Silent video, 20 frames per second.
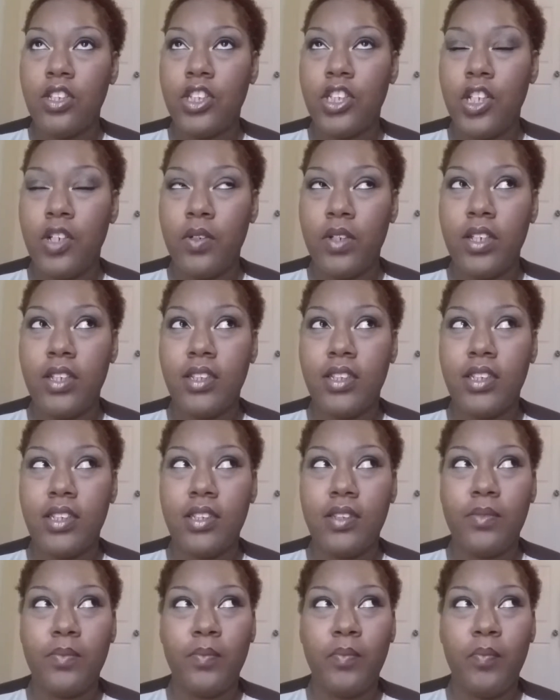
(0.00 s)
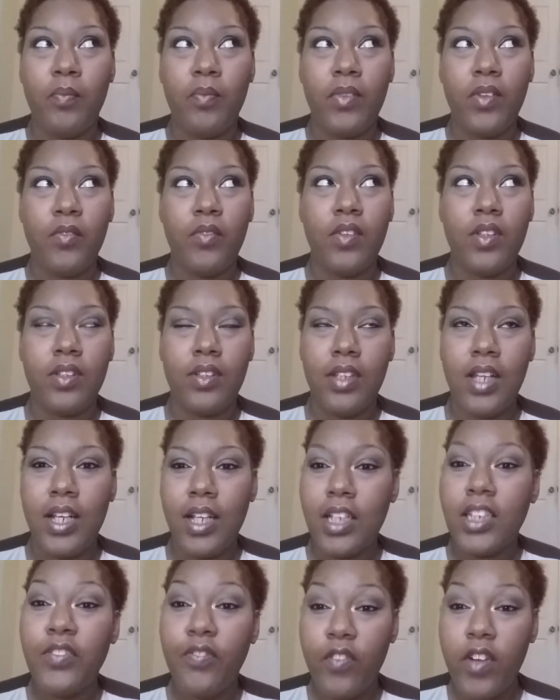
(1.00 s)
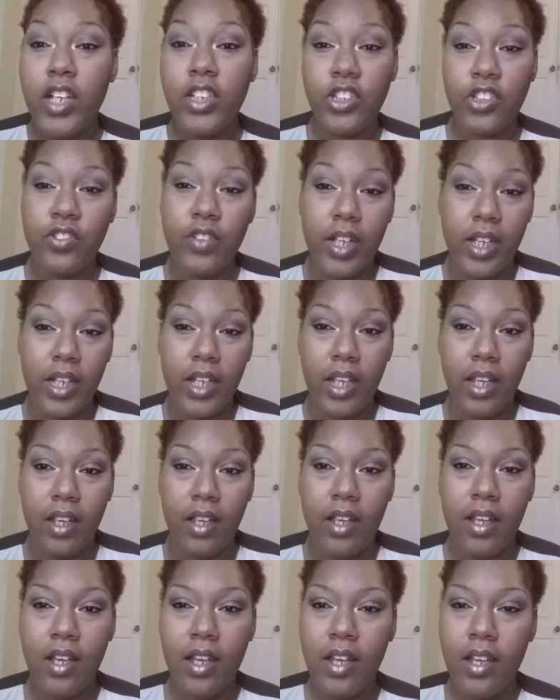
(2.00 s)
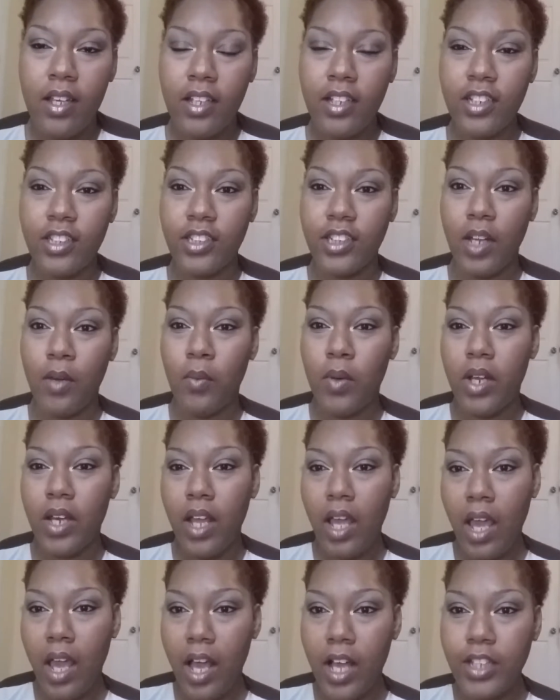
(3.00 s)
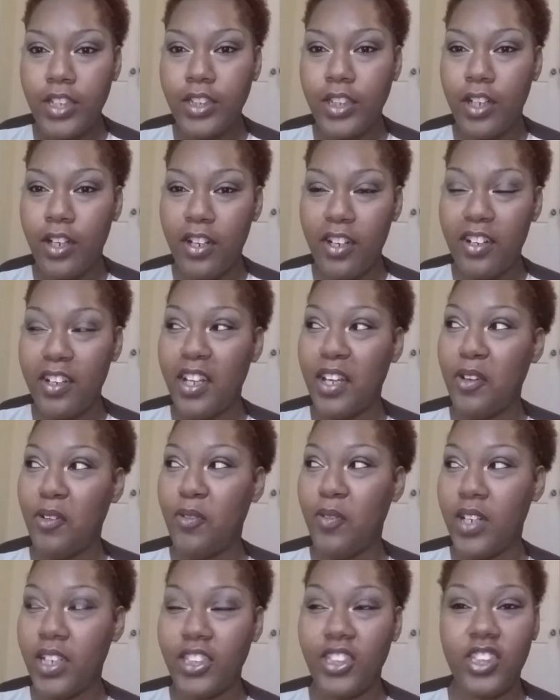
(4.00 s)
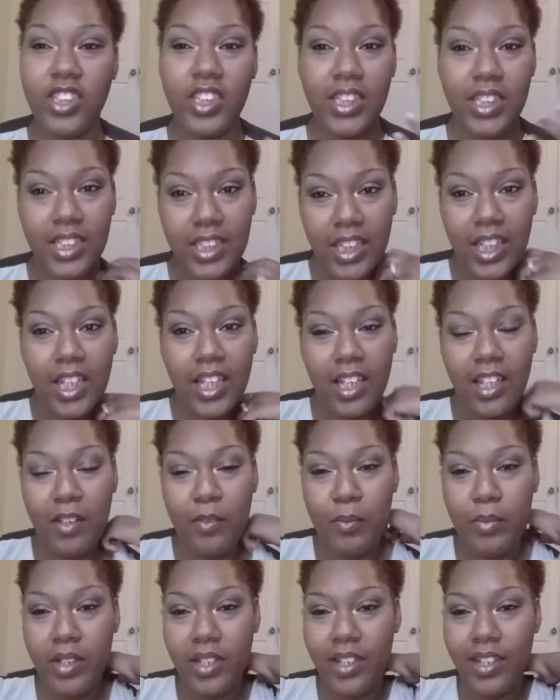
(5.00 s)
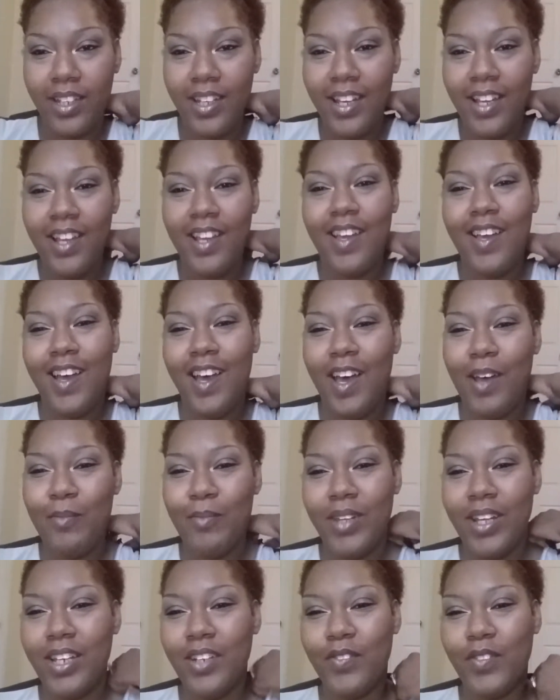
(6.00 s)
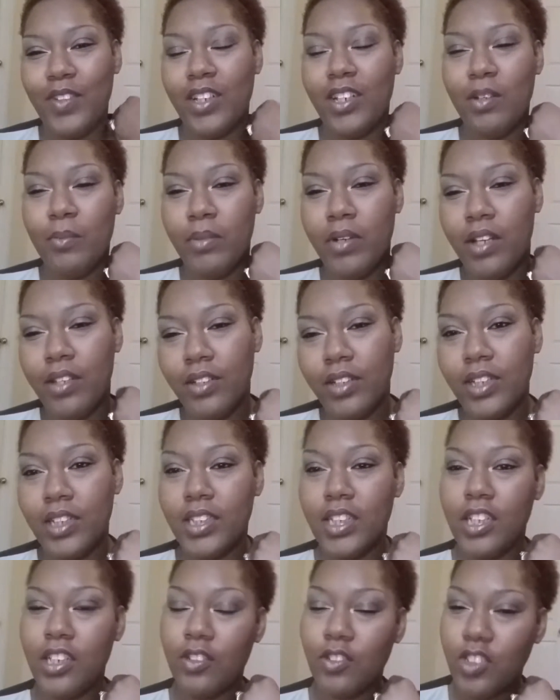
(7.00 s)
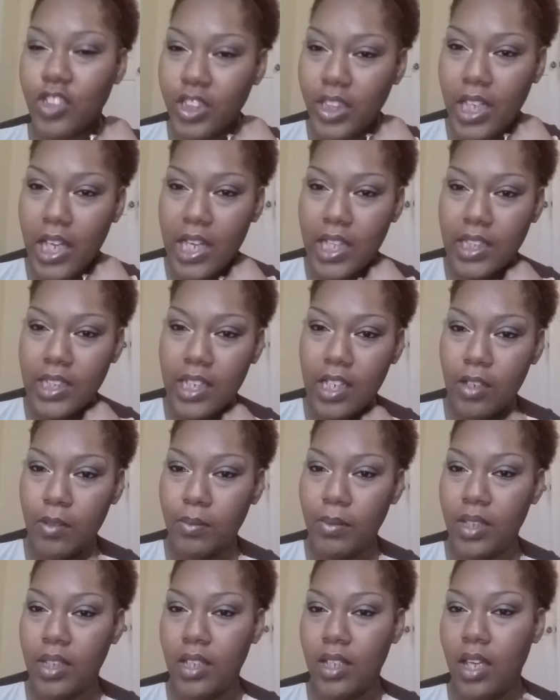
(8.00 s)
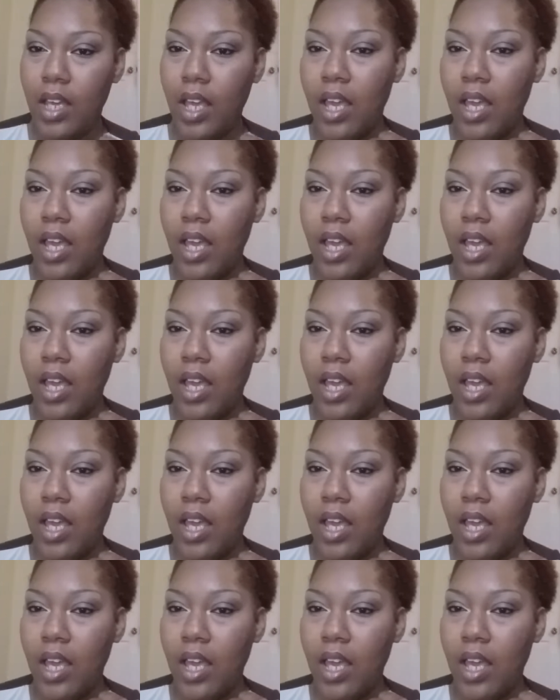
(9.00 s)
So it's frustrating because I want to ask her, like, what she's seeing, but I'm not even going to bother because I know she can't tell me.